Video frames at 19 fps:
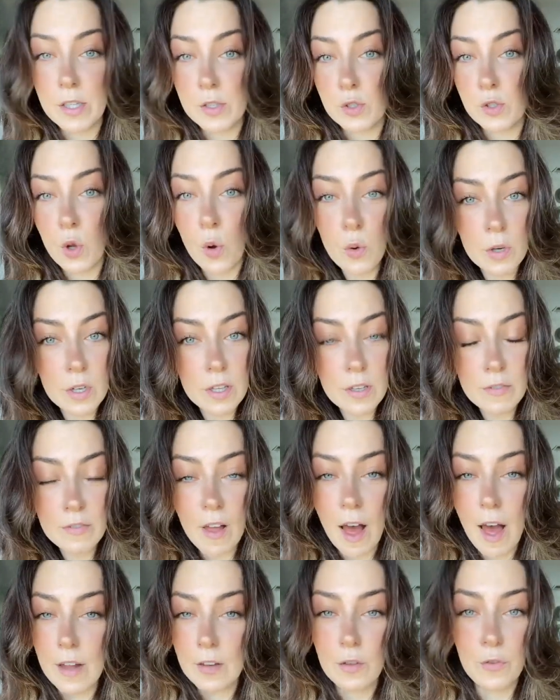is totally
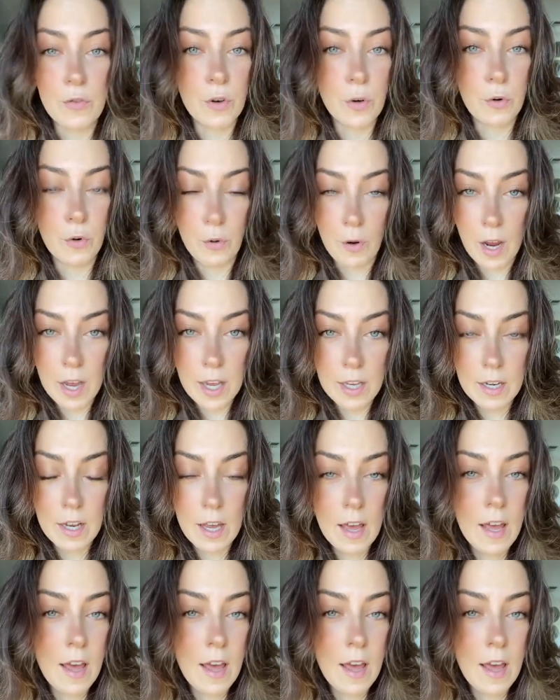flat and you feel great,